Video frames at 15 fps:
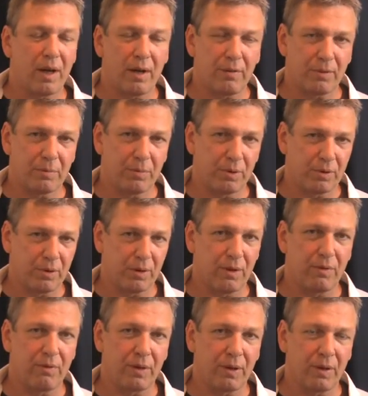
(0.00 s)
have to put your
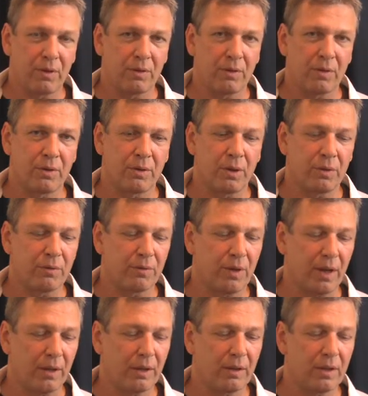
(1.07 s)
finger on the 3rd
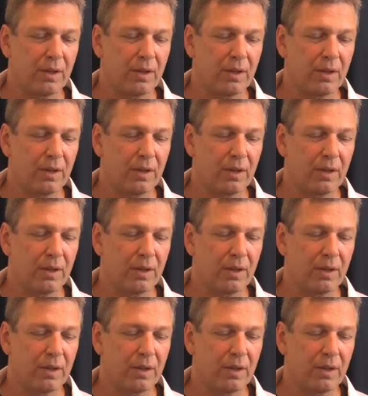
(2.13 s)
fret.